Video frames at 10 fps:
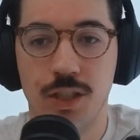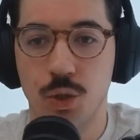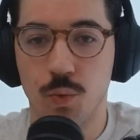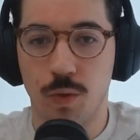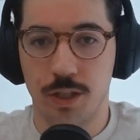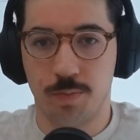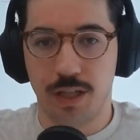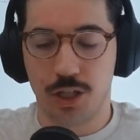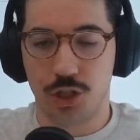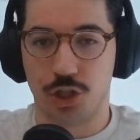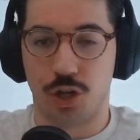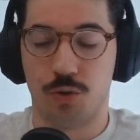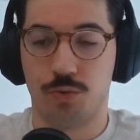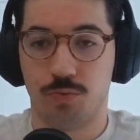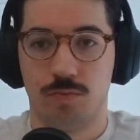to what is being shown.
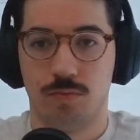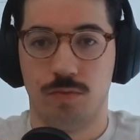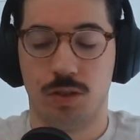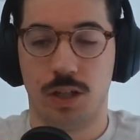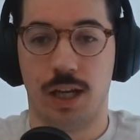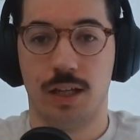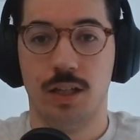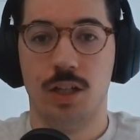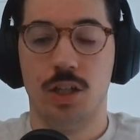Okay.